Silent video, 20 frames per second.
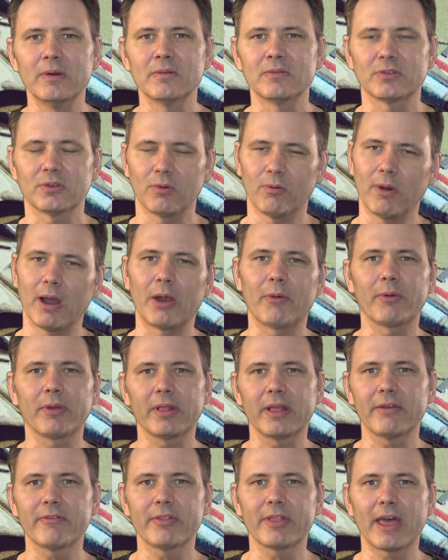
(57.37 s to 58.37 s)
So why are we
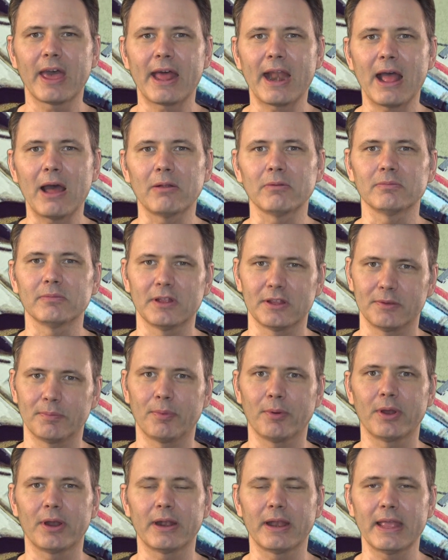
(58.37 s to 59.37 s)
leaving that out? Let's
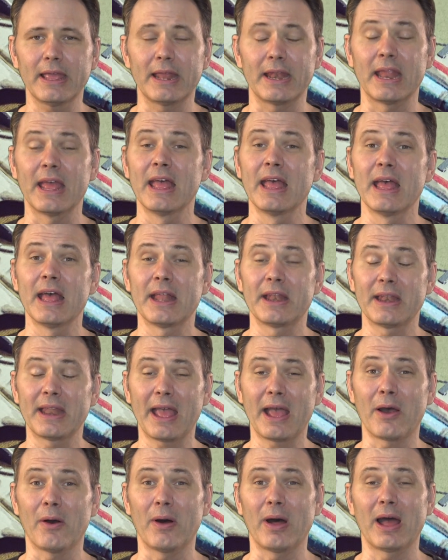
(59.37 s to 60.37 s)
put it in.
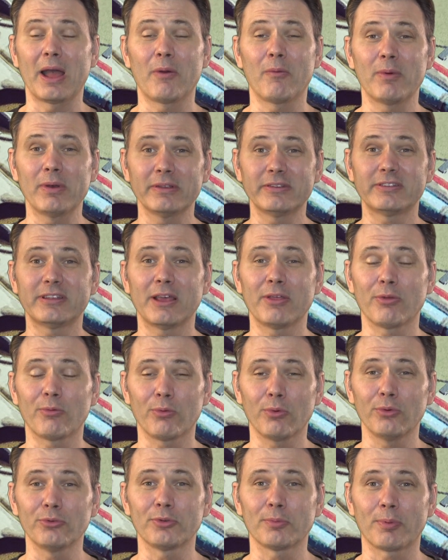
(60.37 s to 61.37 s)
Now, I will say the
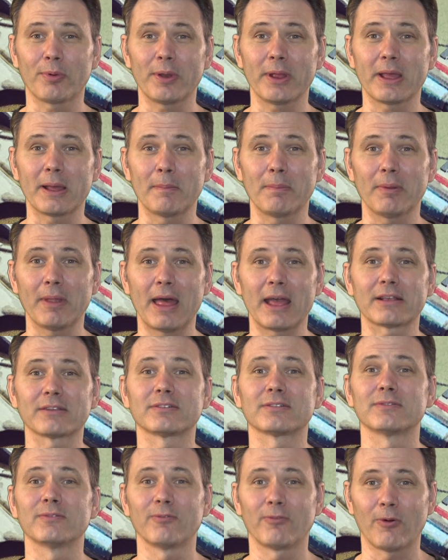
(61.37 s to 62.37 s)
rules are pretty
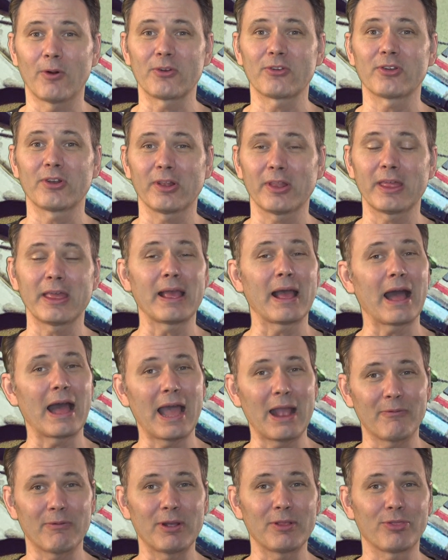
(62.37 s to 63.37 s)
complex. Fortunately,
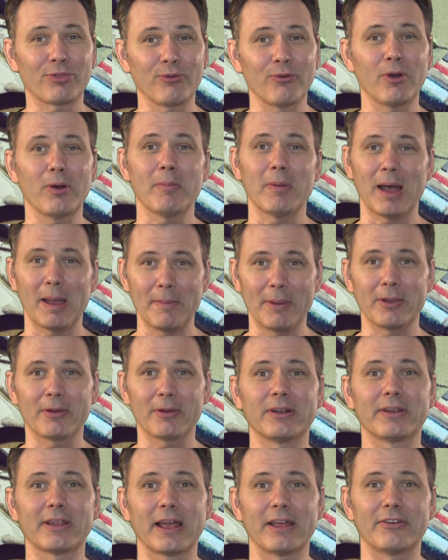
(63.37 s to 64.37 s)
I read through them. I'm
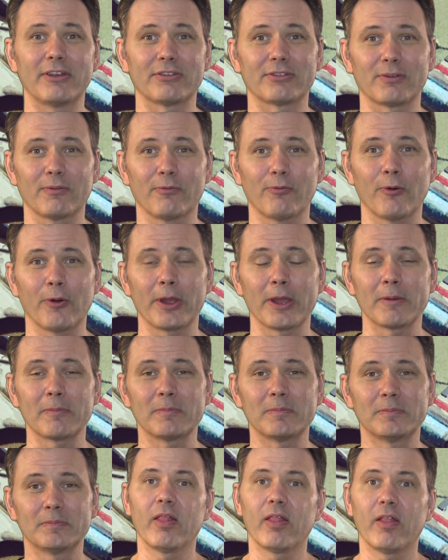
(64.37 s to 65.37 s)
digest them for you.
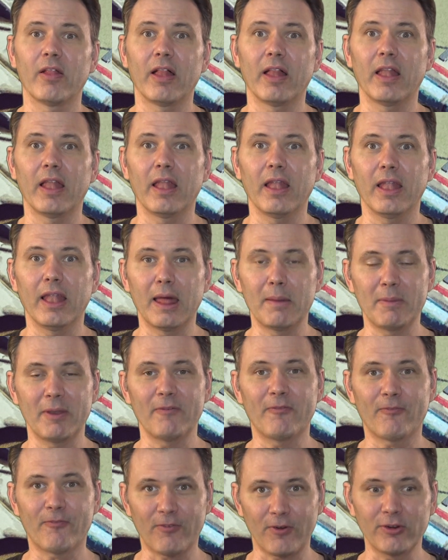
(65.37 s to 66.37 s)
Let
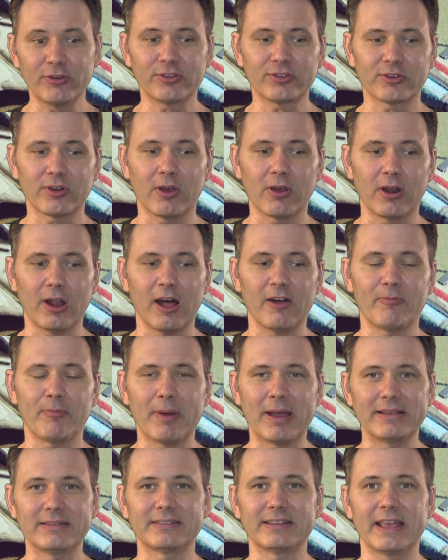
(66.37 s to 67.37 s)
me first start off
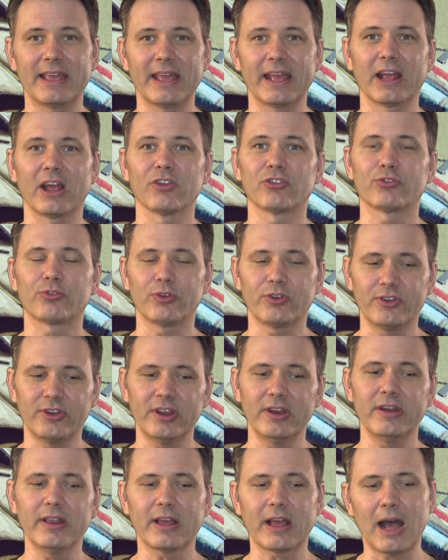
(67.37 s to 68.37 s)
by saying
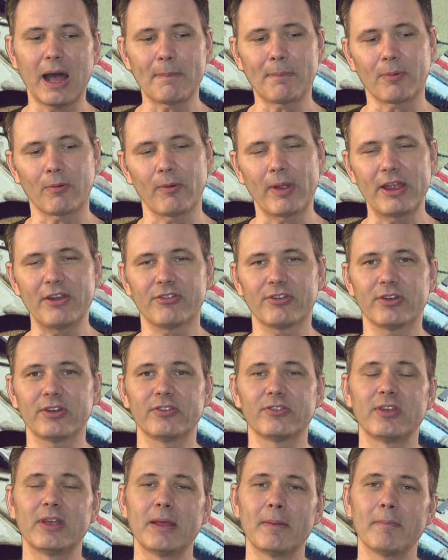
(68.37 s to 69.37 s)
strategic
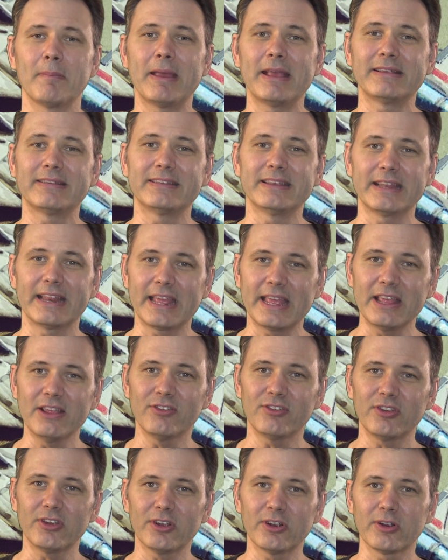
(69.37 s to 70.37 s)
operations makes it
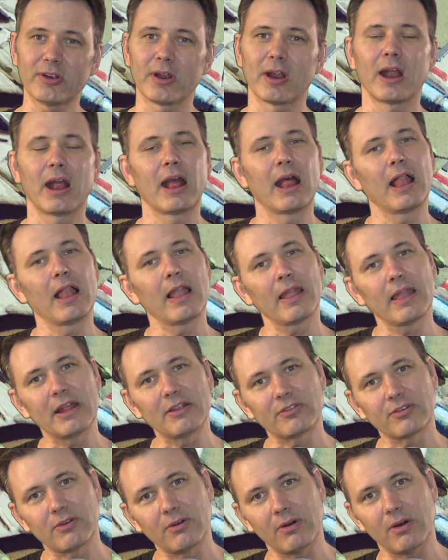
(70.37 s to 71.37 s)
easier.
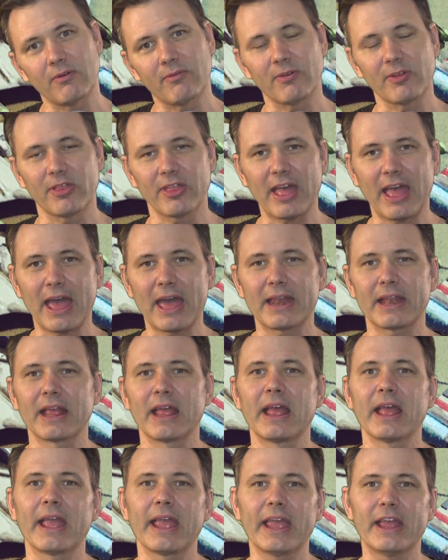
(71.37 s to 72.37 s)
Let's go over that.
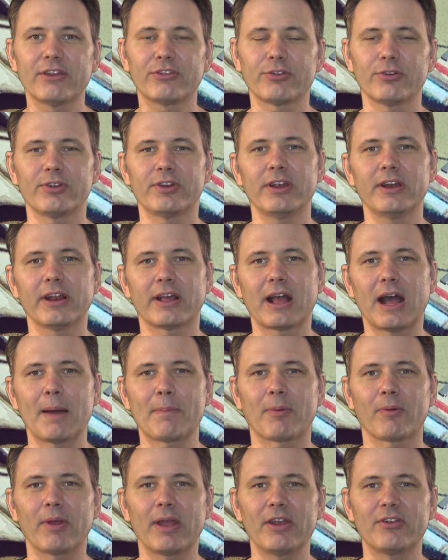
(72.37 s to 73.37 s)
In strategic
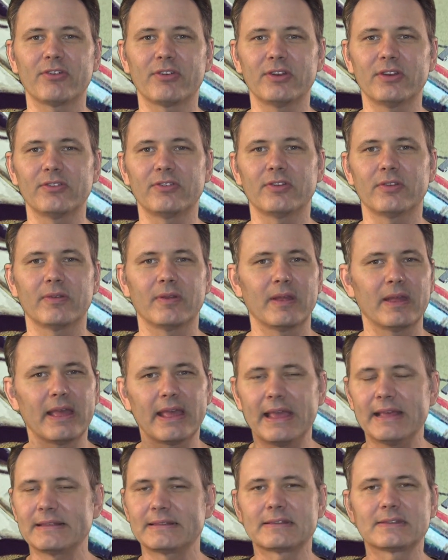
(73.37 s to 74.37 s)
operations,
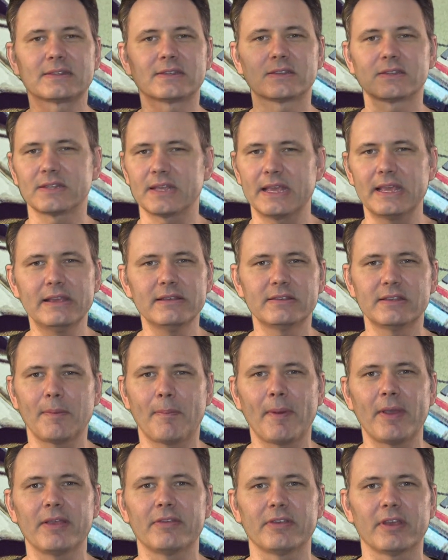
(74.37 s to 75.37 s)
it's easy
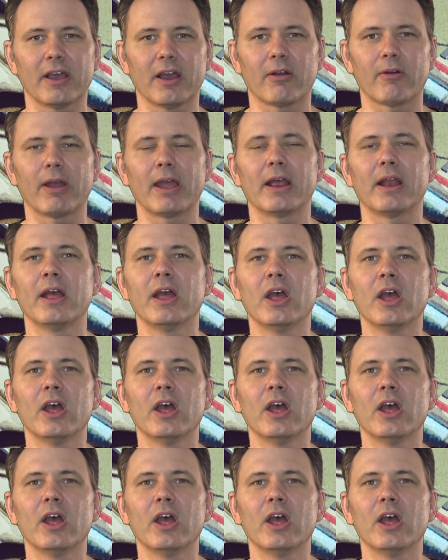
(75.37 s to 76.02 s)
peasy, all right?